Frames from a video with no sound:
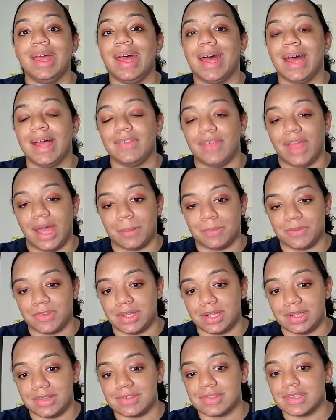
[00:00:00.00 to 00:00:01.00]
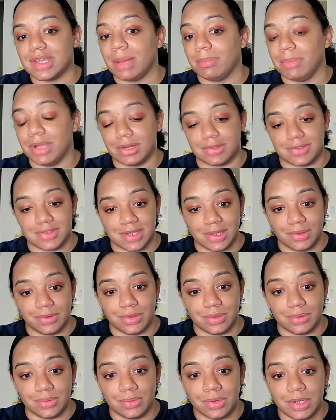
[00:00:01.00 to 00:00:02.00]
as abstinence, I'm here to tell
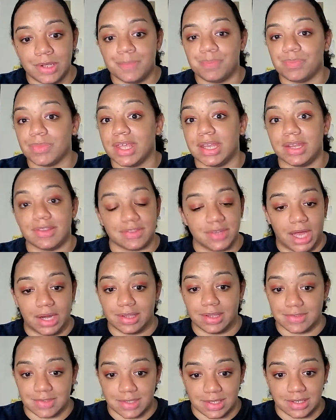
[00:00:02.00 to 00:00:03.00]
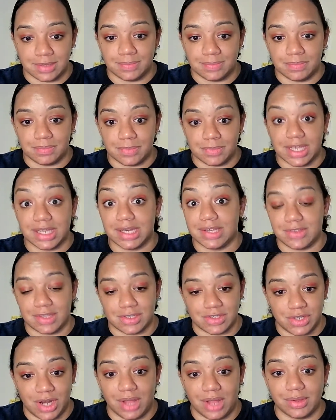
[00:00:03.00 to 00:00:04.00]
you, it is not easy. It is a
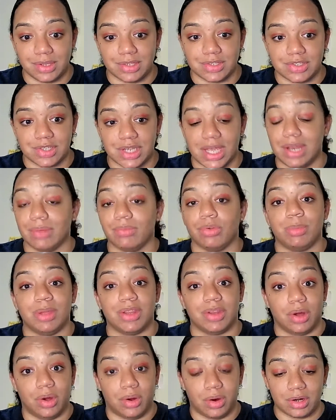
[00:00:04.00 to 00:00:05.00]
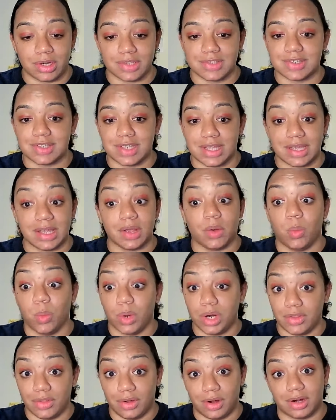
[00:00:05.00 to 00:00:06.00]
challenge, and it will be the hardest
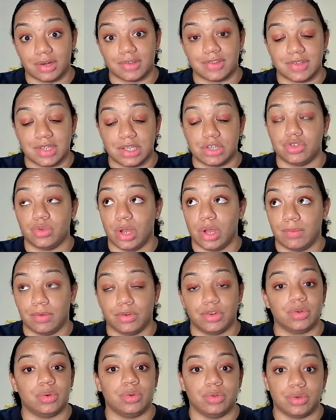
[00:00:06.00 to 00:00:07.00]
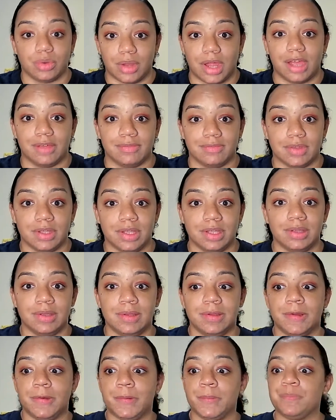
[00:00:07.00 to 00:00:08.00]
thing, one of the hardest things you ever do in your life.
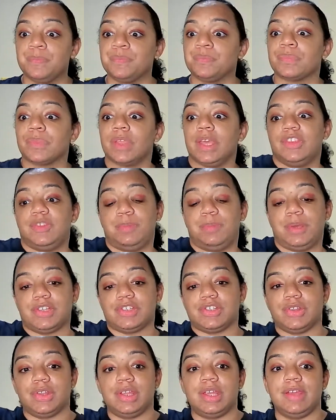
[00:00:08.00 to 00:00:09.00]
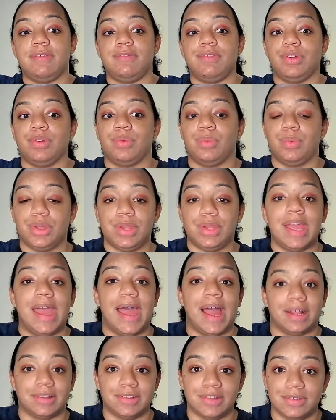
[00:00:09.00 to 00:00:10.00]
Especially if you're really
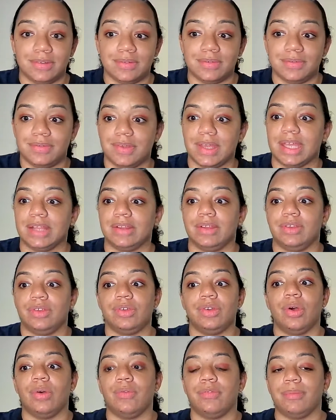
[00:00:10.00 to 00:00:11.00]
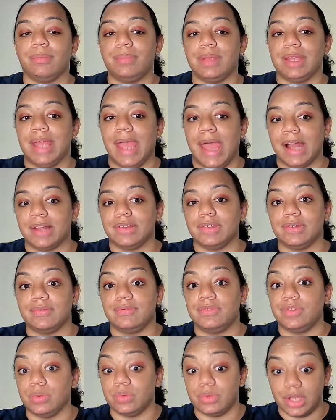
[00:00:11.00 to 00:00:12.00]
active and you go from being active
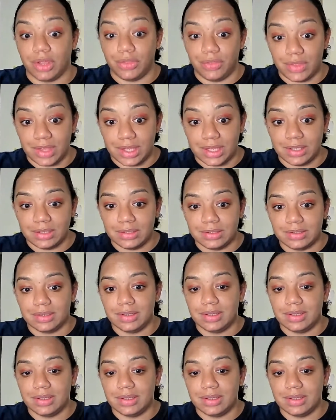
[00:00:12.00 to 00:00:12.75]
to nothing,